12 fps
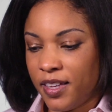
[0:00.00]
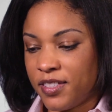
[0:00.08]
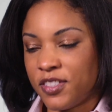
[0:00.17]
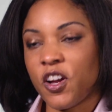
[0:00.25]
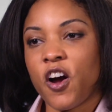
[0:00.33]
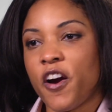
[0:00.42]

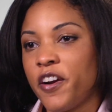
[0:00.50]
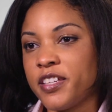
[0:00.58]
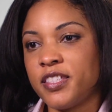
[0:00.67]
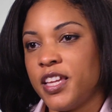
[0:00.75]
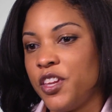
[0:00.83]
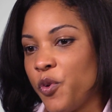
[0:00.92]
it's the
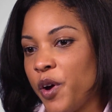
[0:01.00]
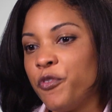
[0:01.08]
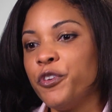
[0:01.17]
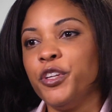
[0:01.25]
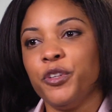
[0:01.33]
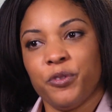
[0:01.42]
hardest thing you'll
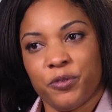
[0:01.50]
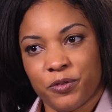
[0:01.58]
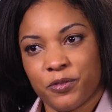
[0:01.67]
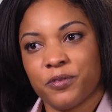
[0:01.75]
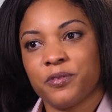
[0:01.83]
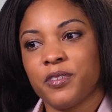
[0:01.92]
ever do.
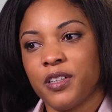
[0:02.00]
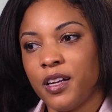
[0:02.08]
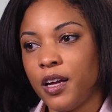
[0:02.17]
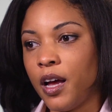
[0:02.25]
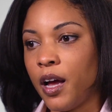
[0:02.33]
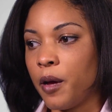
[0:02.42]

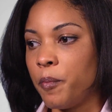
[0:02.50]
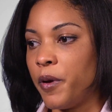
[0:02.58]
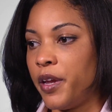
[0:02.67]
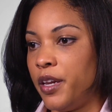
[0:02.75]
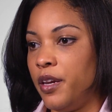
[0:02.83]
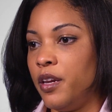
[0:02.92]
Uh,
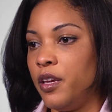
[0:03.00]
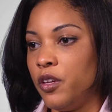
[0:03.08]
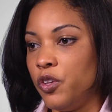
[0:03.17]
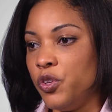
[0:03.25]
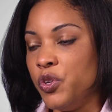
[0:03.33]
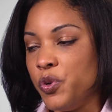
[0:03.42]
but
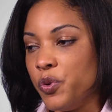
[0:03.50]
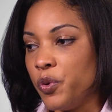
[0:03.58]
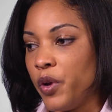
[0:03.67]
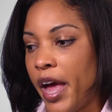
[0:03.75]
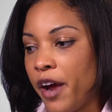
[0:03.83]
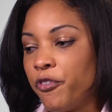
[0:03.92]
you,
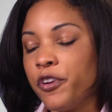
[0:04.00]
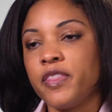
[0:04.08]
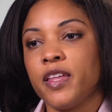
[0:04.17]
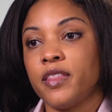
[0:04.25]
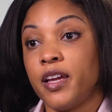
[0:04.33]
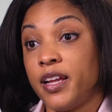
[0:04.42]

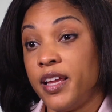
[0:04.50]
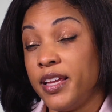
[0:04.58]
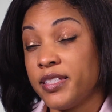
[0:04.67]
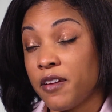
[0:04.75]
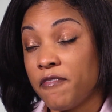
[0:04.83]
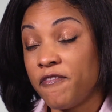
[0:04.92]
everything that
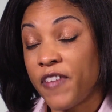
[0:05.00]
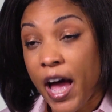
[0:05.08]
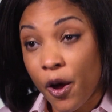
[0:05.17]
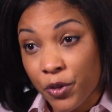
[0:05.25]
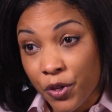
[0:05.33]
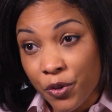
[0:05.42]
is of
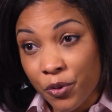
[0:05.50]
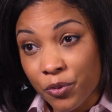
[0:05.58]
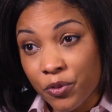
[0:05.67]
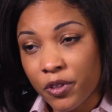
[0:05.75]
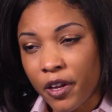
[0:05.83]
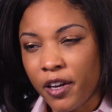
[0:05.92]

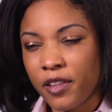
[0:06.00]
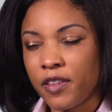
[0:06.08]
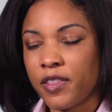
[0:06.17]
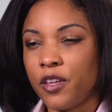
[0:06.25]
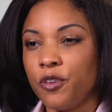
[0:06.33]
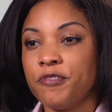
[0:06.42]
value,
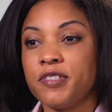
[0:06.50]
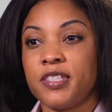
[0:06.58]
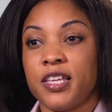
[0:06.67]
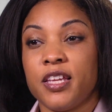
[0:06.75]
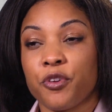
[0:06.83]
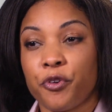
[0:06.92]
anything that you've
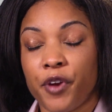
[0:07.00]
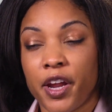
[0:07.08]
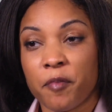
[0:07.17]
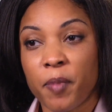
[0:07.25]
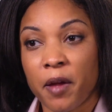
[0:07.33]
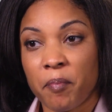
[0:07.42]
seen
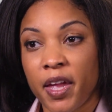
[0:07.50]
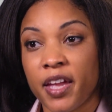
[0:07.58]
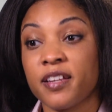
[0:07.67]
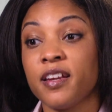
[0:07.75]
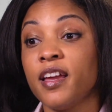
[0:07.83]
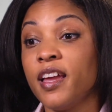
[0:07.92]
created by
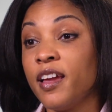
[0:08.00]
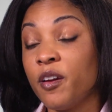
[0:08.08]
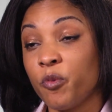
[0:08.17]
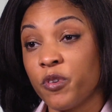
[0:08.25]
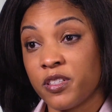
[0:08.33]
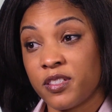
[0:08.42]
man,
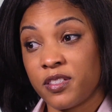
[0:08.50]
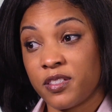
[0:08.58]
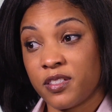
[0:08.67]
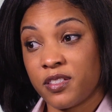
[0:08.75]
was